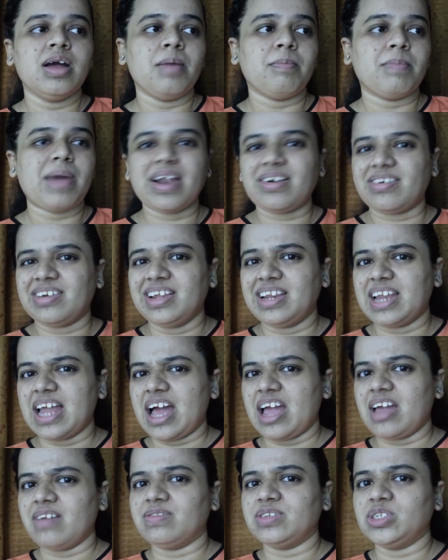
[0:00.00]
battery
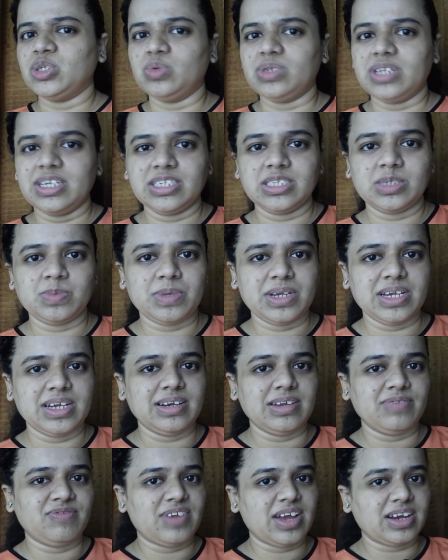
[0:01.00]
life, shooting
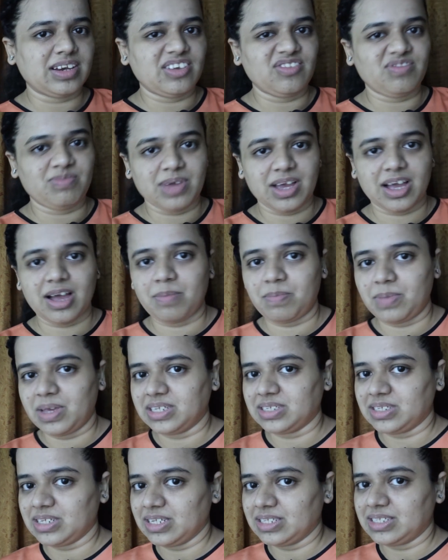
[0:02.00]
speed, effective
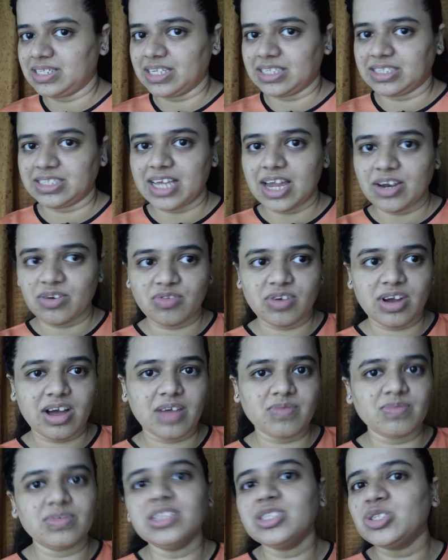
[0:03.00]
megapixels, etc.
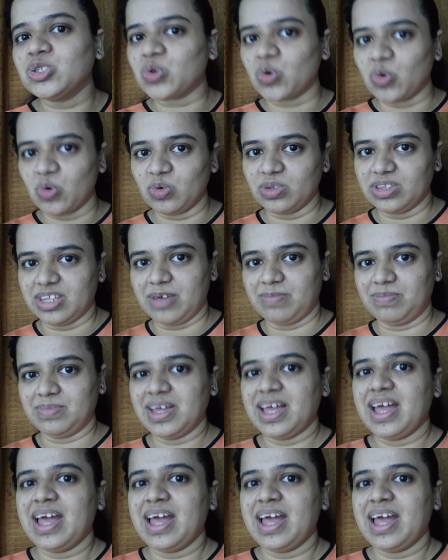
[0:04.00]
and we'll score them.